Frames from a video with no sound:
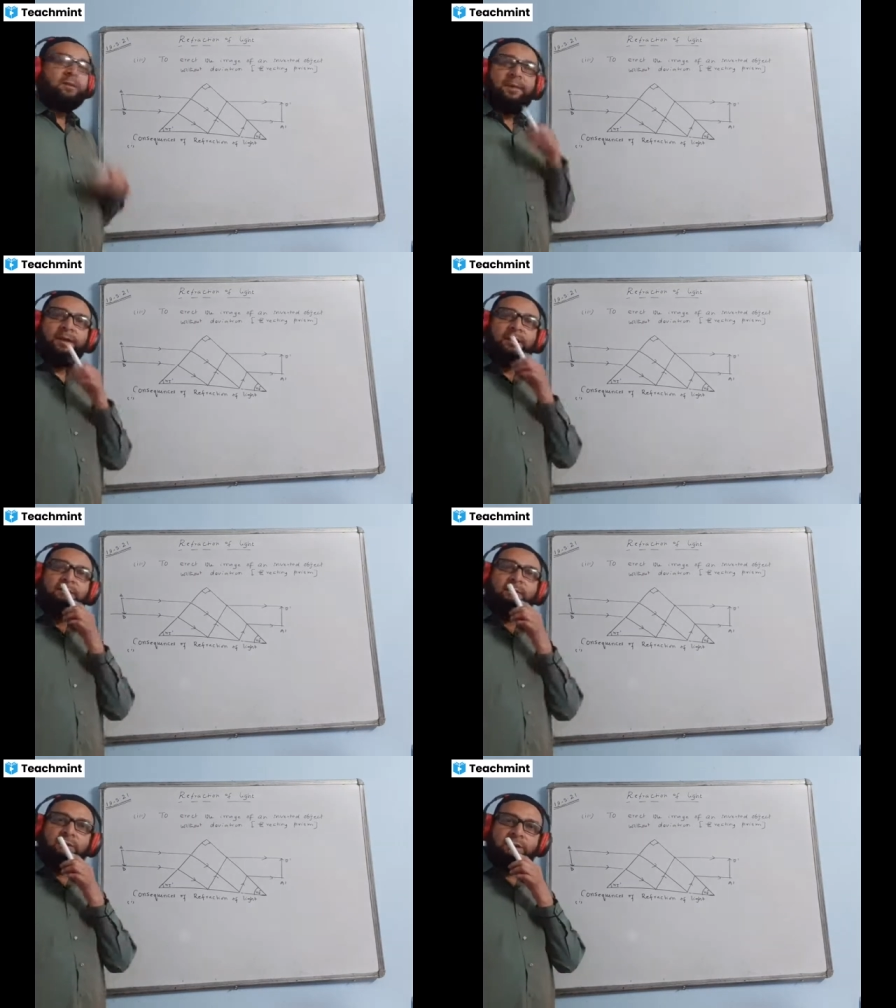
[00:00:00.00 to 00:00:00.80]
is the meaning
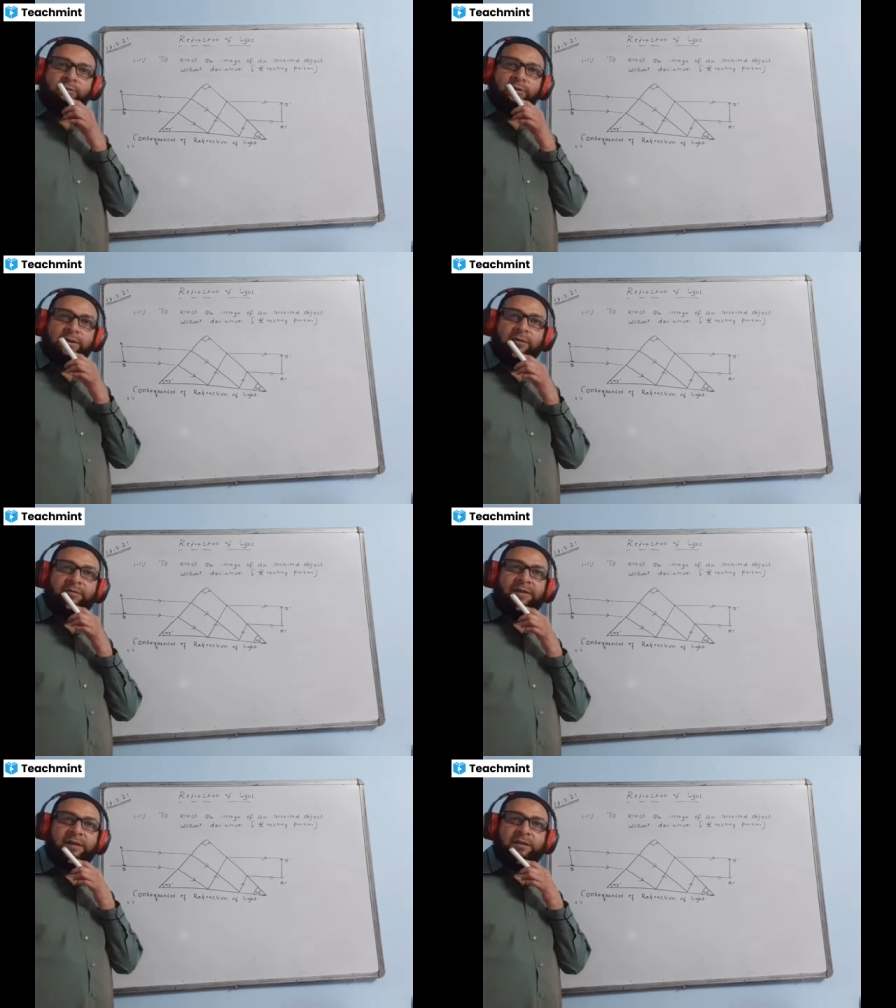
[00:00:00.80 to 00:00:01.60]
of consequences of
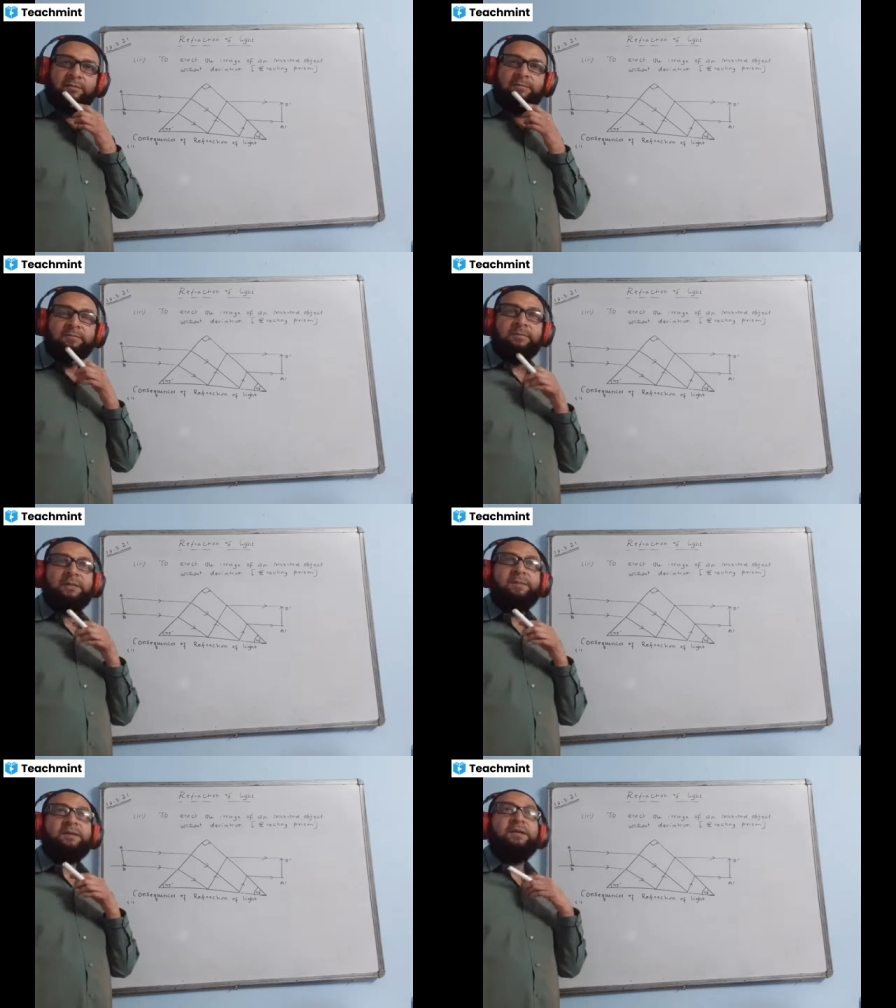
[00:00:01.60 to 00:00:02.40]
refraction of light?
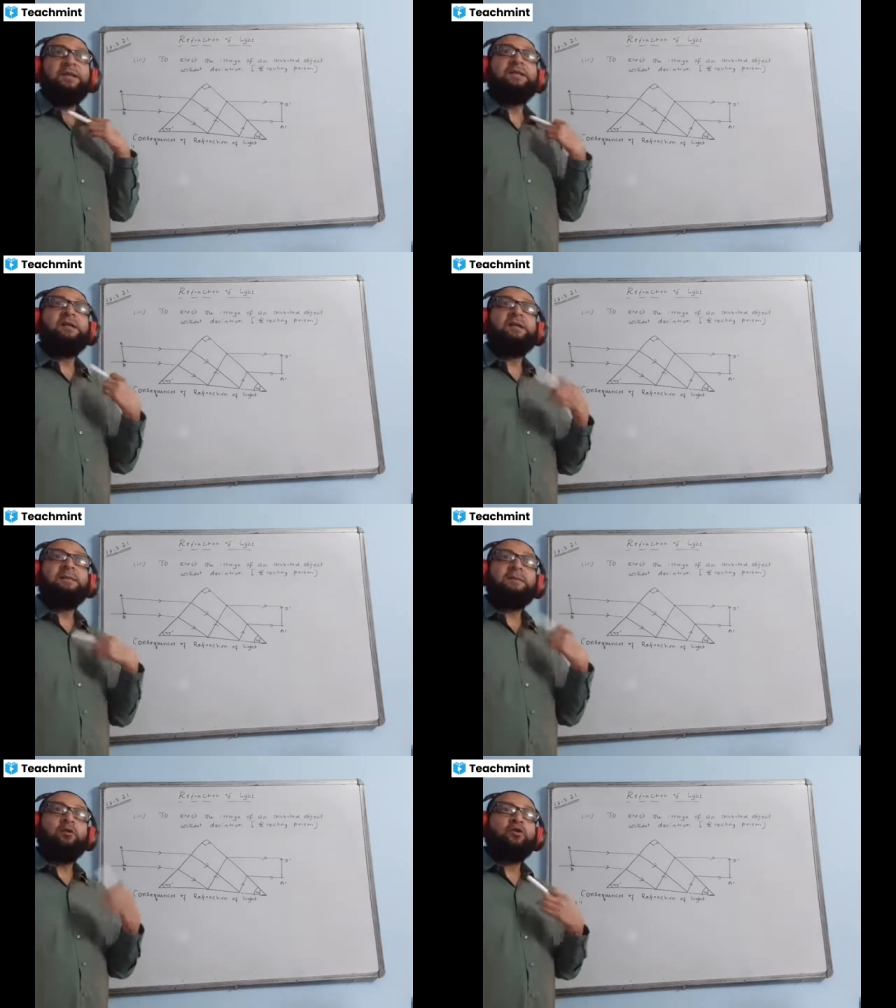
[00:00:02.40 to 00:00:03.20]
That means recent
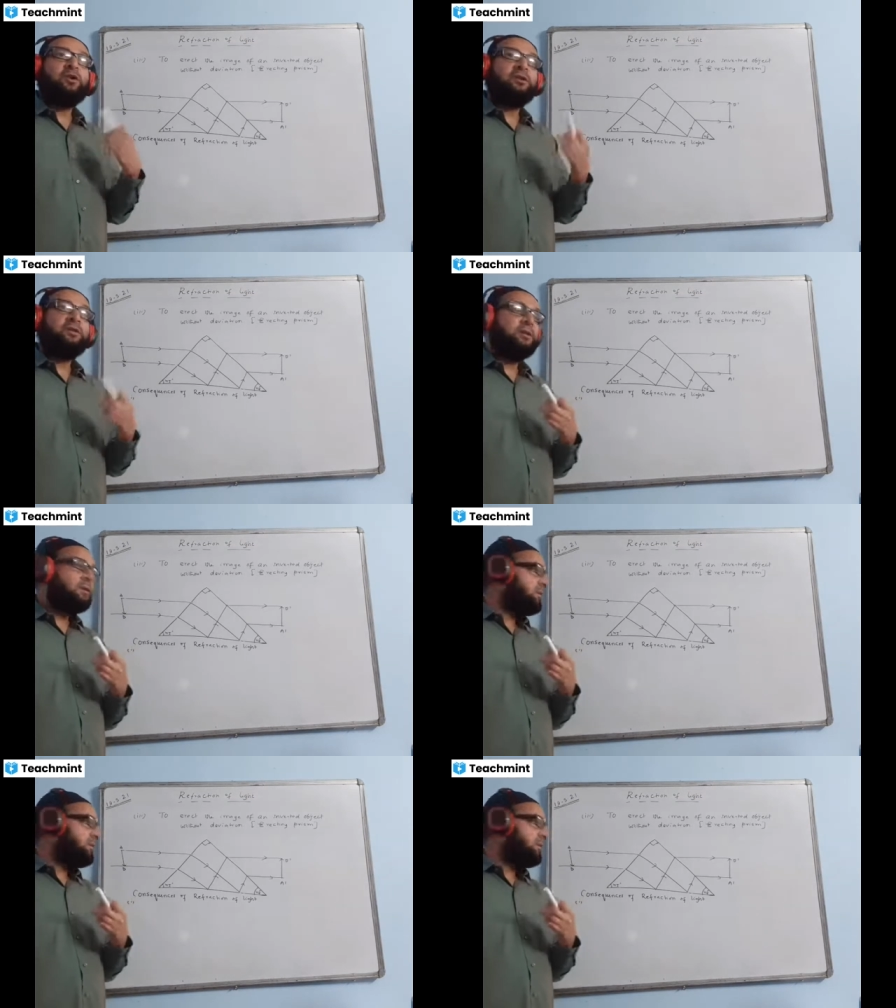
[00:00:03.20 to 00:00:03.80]
test questions